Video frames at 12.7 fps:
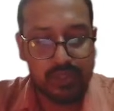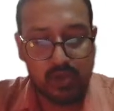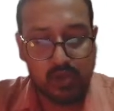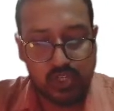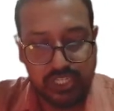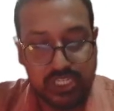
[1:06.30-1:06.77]
of
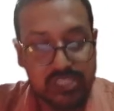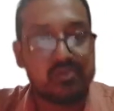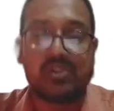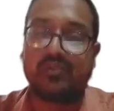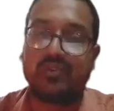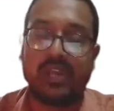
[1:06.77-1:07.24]
the questions
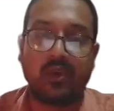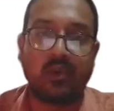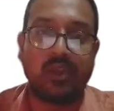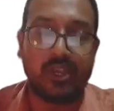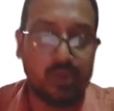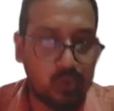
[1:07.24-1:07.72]
which we are
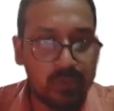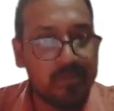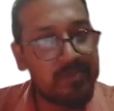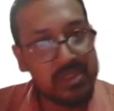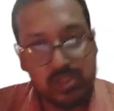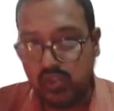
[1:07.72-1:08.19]
going to
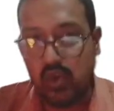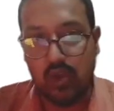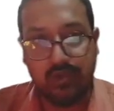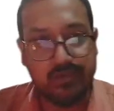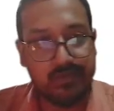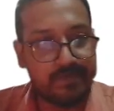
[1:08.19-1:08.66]

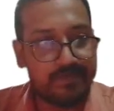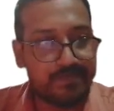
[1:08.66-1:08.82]
solve.